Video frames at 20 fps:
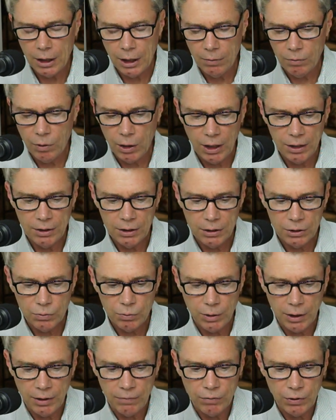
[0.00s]
I wind this
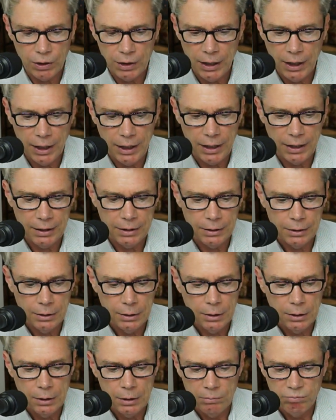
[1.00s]
one every day,
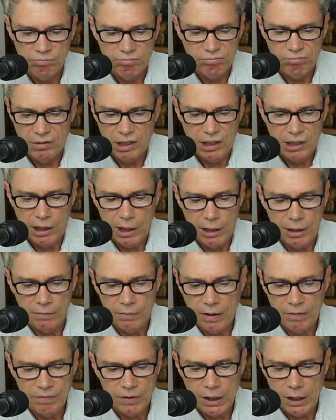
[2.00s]
and I,
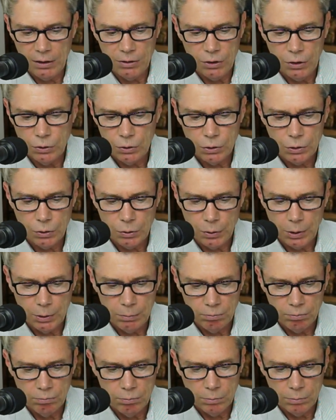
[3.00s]
have gotten used to it.